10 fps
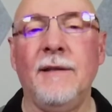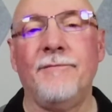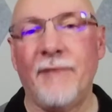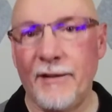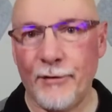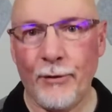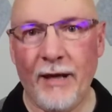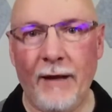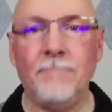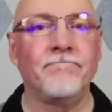that's
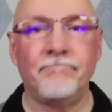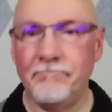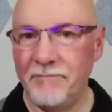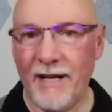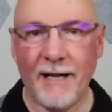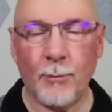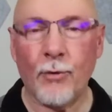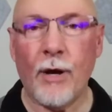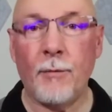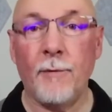okay. Not a
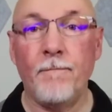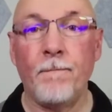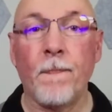problem.